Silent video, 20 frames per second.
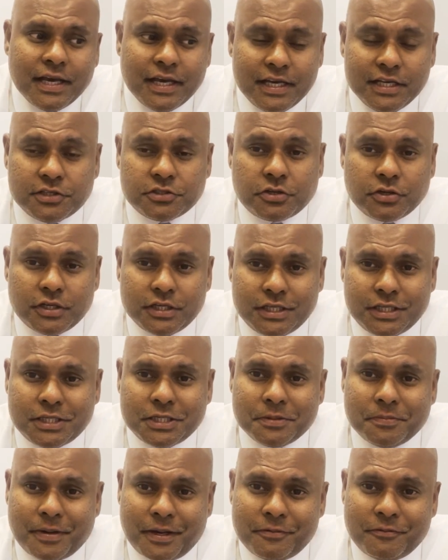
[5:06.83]
It's going to
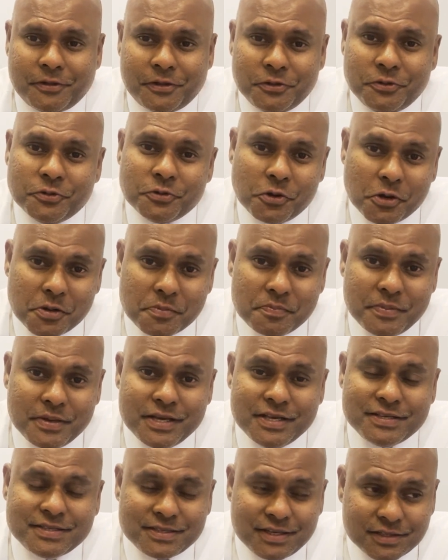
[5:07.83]
determine whether you're going to
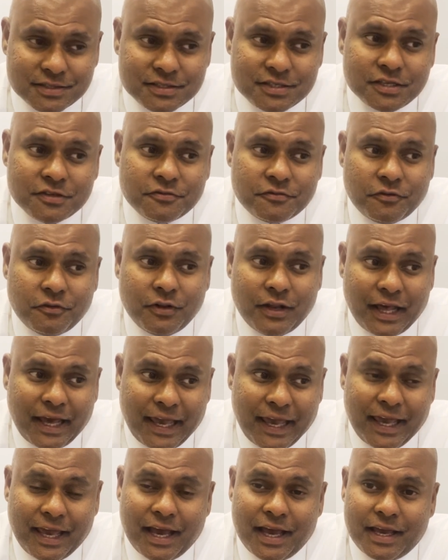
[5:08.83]
be successful
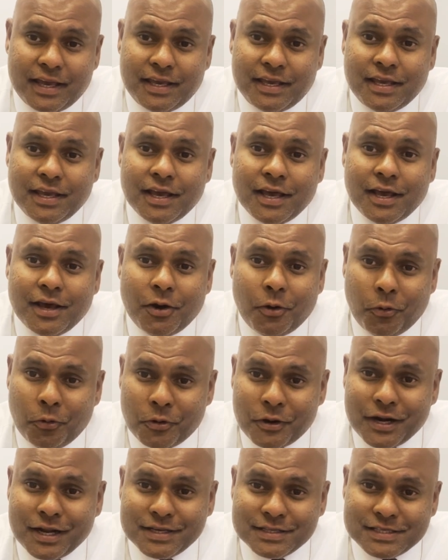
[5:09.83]
AI
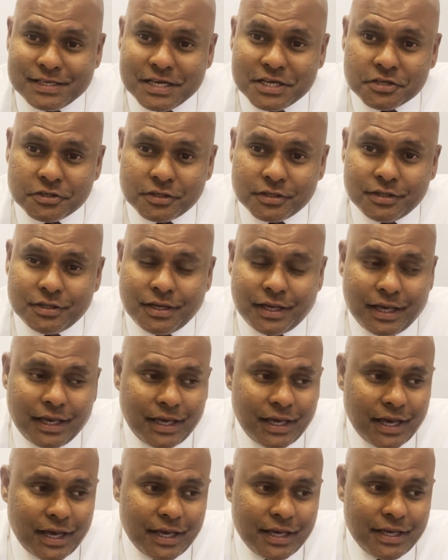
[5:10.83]
organization,
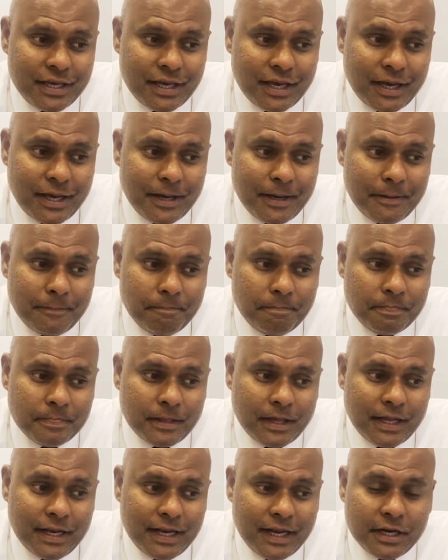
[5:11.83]
AI
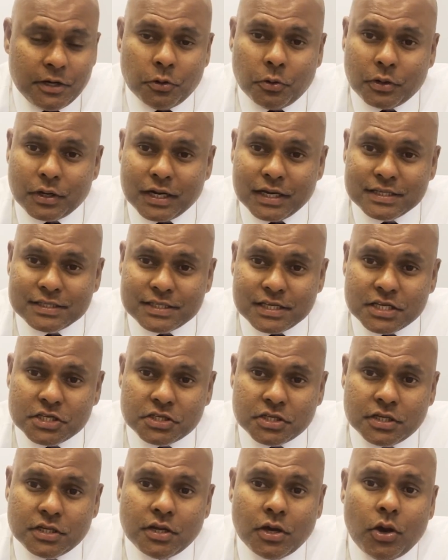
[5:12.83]
led
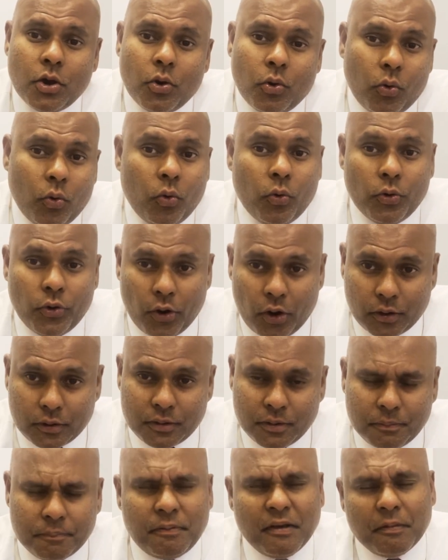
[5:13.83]
organization or not.
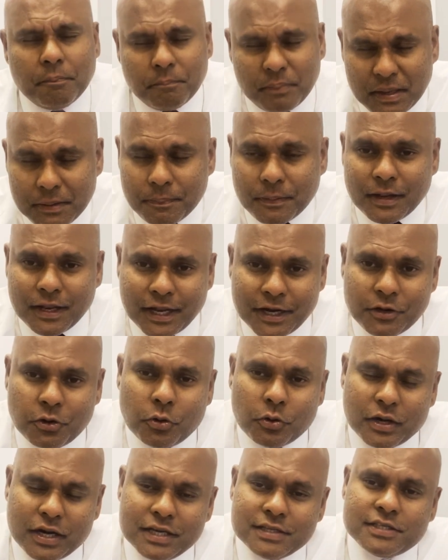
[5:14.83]
People led
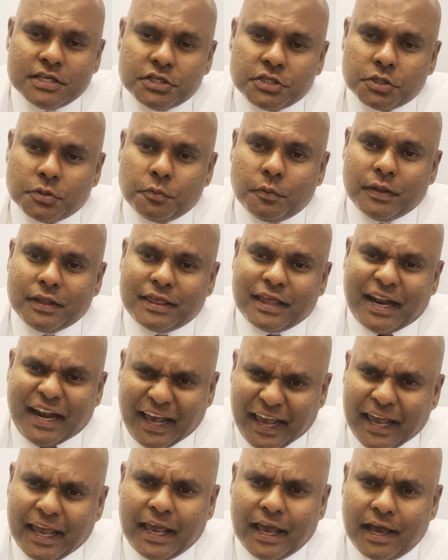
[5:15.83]
organization with an
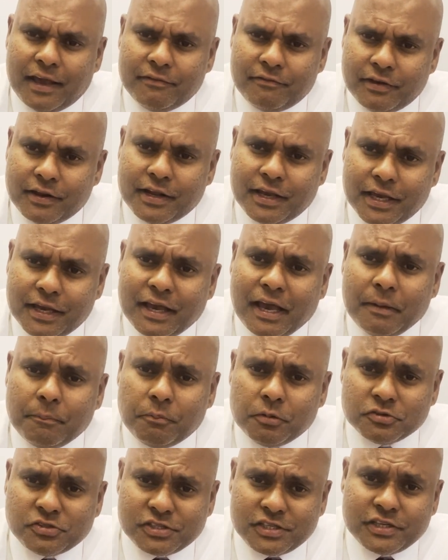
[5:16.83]
AI, very AI
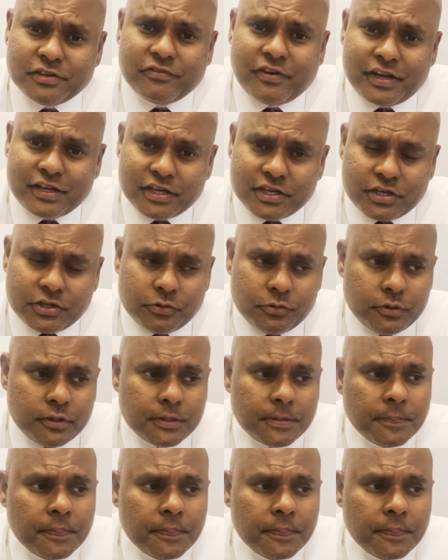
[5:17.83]
positive attitude.